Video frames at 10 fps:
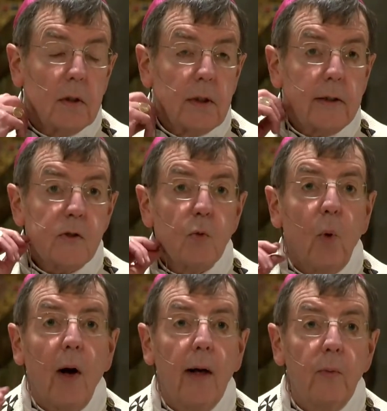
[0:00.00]
That's
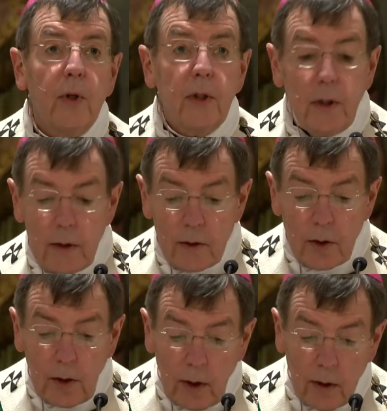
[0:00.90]
why we need
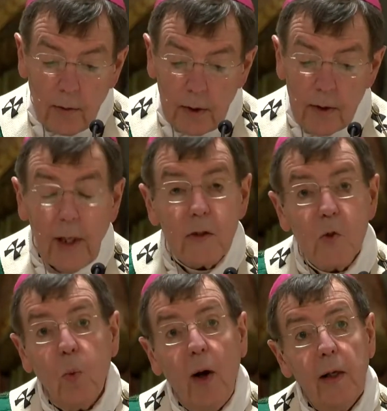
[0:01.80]
to hear it.
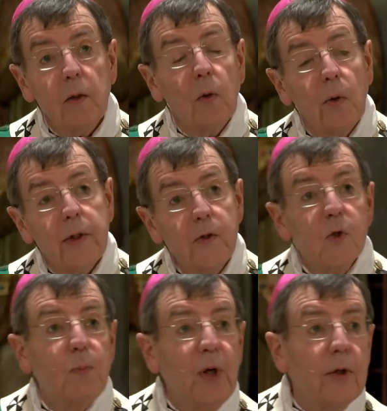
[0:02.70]
That's why the Holy
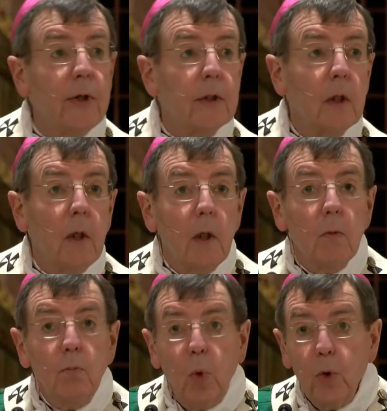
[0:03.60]
Spirit
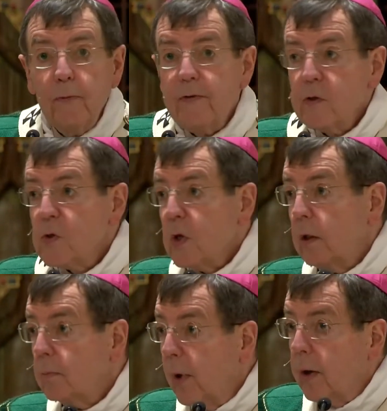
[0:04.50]
moved
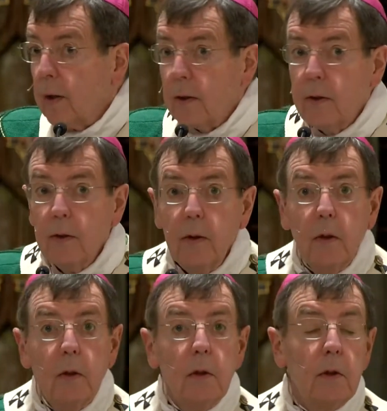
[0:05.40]
St. Mark
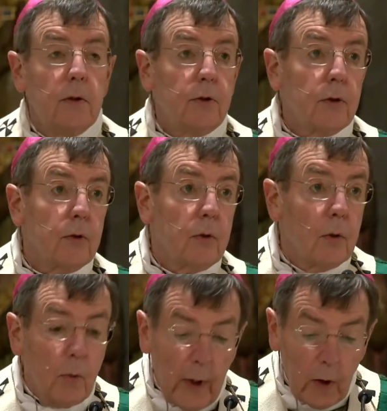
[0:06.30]
to
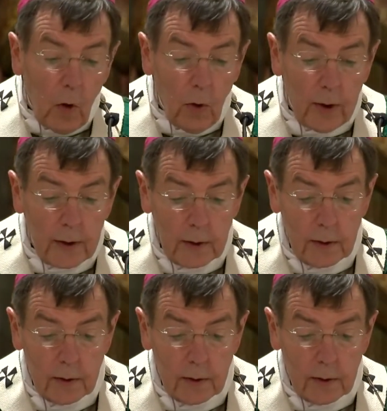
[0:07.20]
record it.